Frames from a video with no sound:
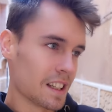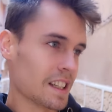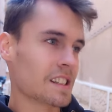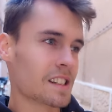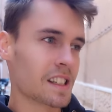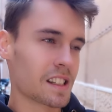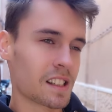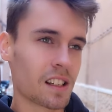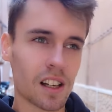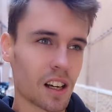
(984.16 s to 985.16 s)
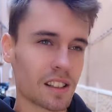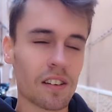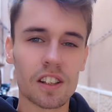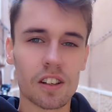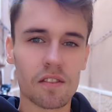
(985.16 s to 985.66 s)
This is
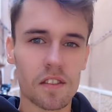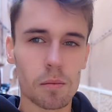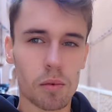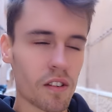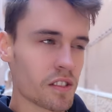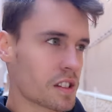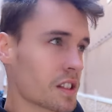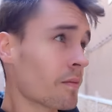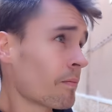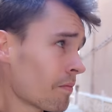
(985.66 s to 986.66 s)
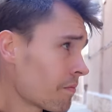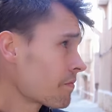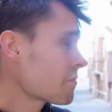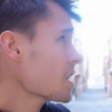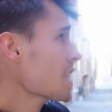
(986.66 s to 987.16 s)
definitely done for privacy.
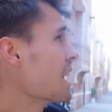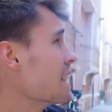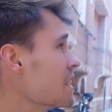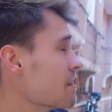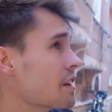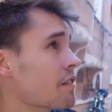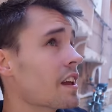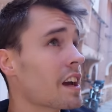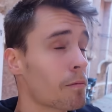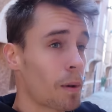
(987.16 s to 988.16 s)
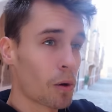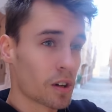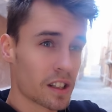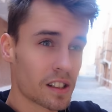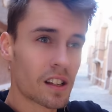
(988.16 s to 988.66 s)
And even if they have
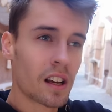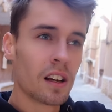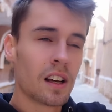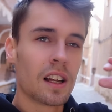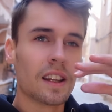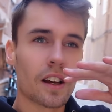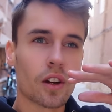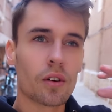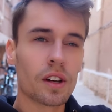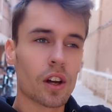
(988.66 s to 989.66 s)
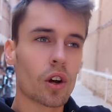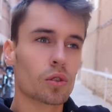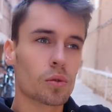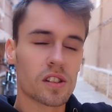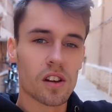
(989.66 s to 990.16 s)
balconies, they can only go
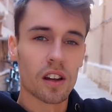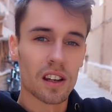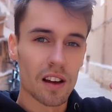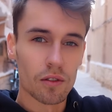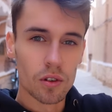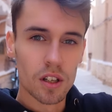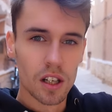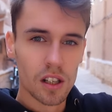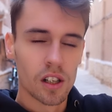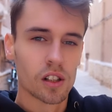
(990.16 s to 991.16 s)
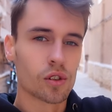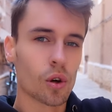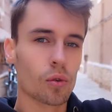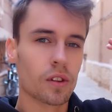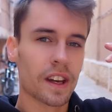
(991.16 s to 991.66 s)
to a certain level,
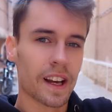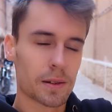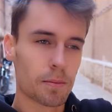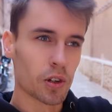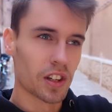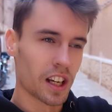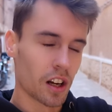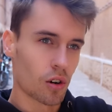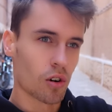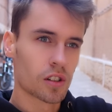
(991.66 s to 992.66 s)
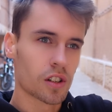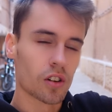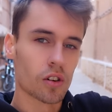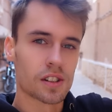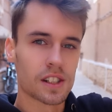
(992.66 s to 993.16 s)
so the next building across
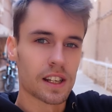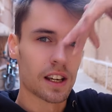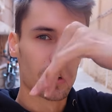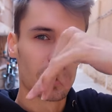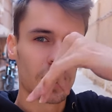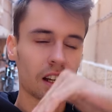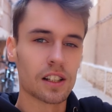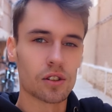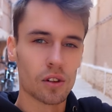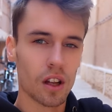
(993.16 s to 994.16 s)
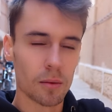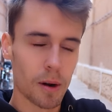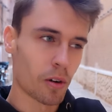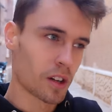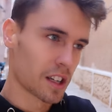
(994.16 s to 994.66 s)
cannot see into the other
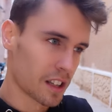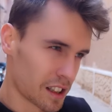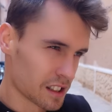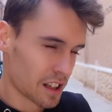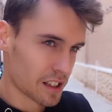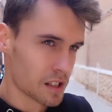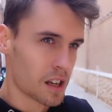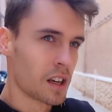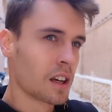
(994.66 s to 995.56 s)
balcony and things like this.